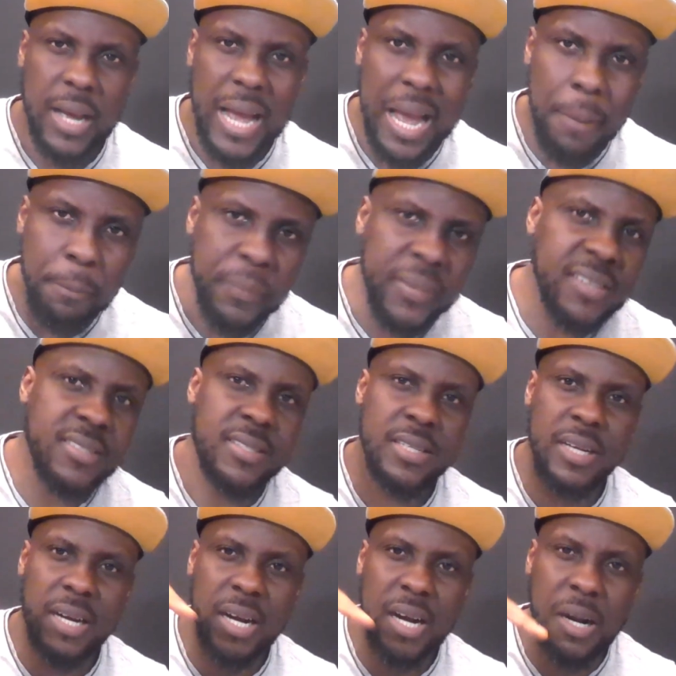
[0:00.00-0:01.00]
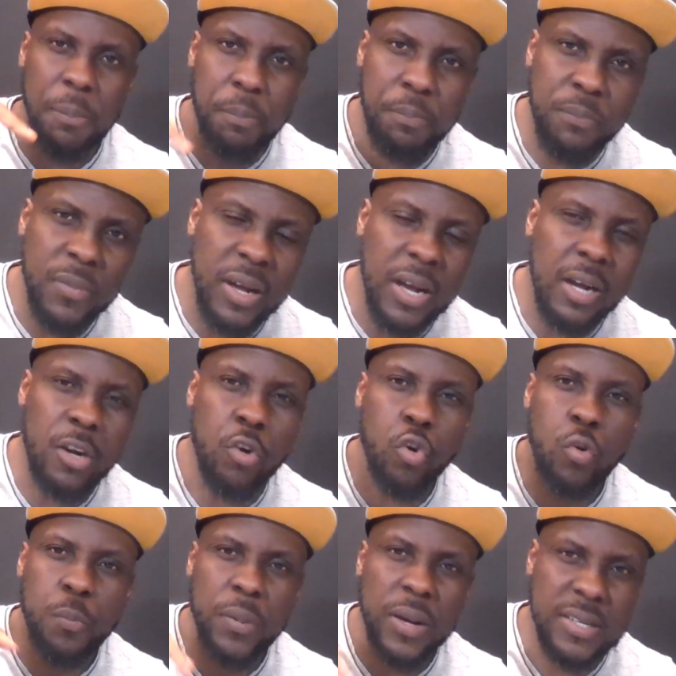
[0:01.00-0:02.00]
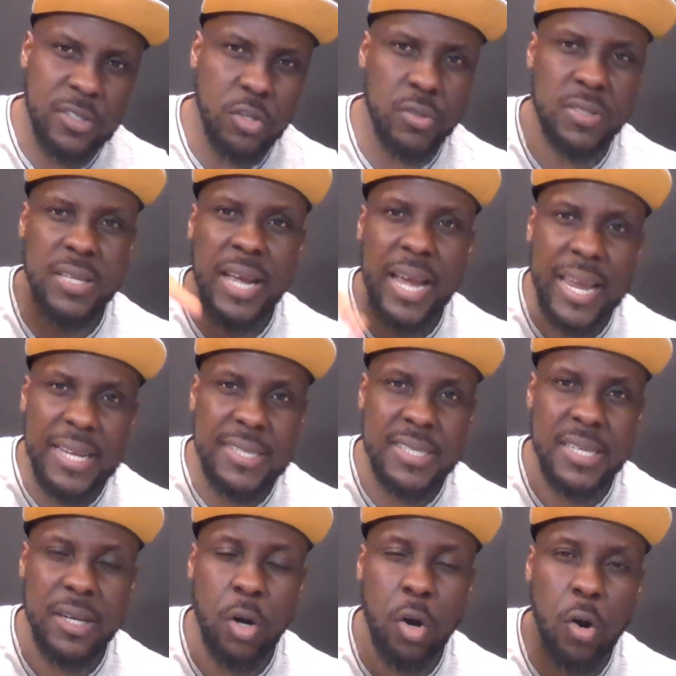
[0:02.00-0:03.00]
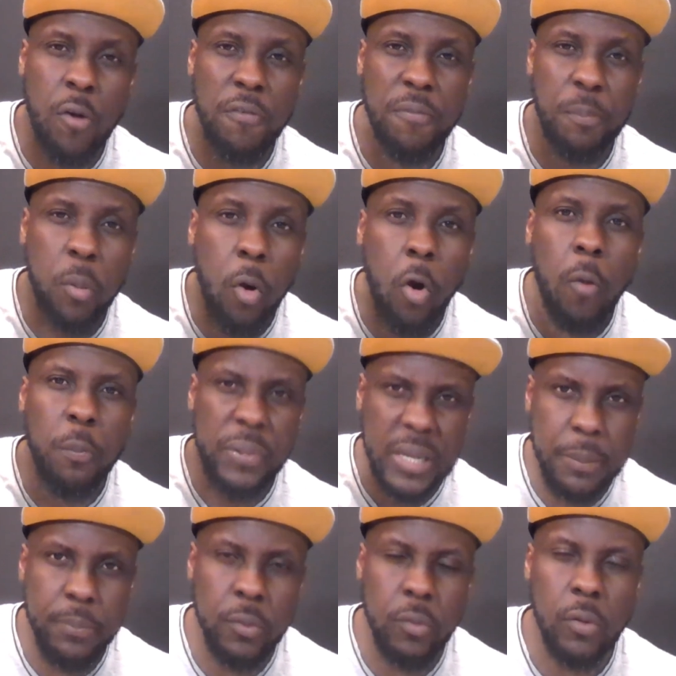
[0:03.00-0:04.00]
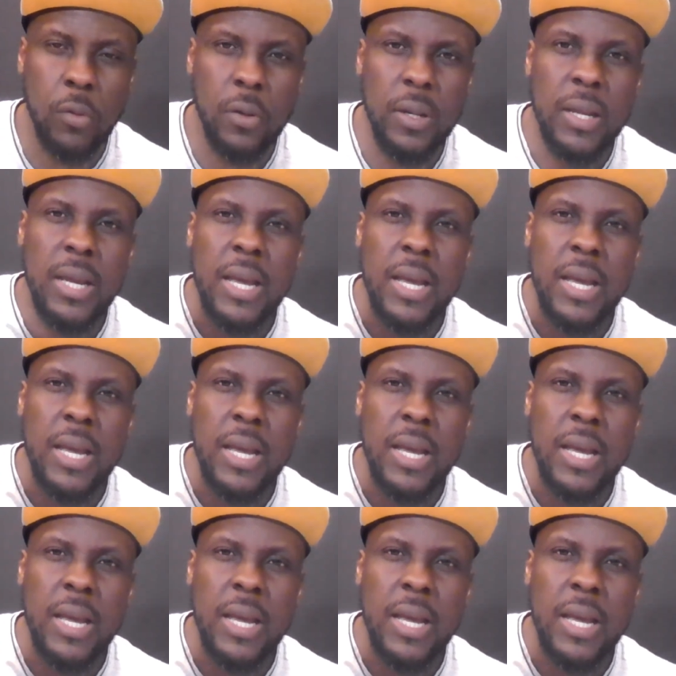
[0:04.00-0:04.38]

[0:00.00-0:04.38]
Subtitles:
amidst a society of poor people,